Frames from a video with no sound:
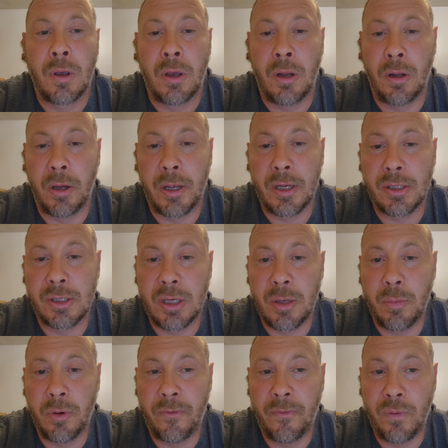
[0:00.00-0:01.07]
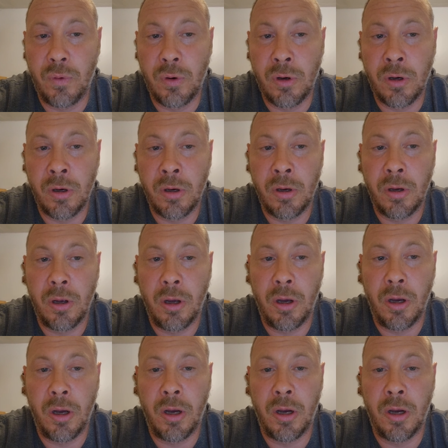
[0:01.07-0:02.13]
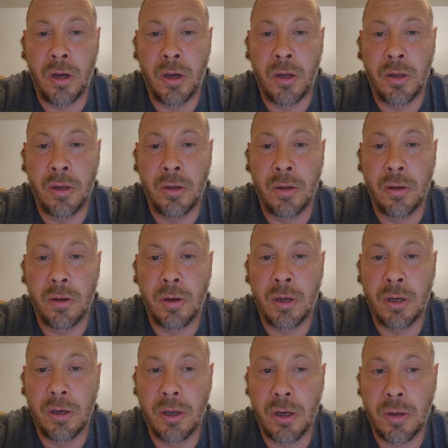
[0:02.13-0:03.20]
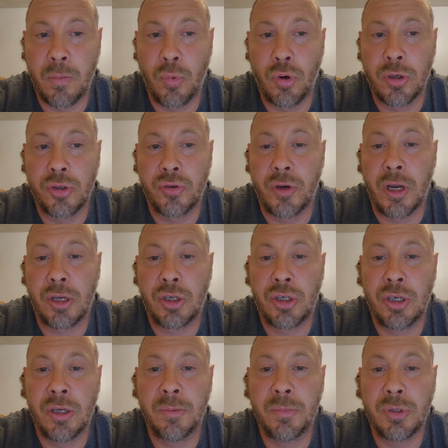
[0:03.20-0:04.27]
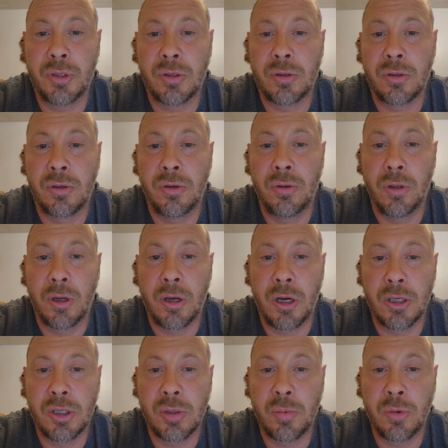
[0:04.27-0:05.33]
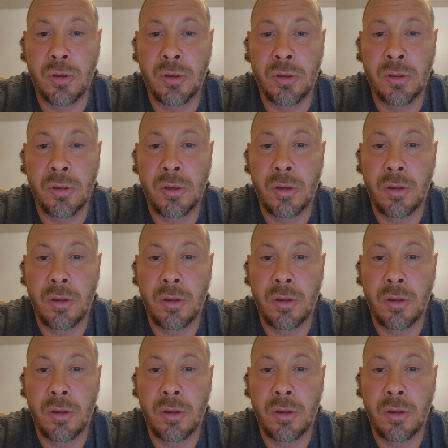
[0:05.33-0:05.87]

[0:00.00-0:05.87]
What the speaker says: And like I said before, conduct more direct ships to the customer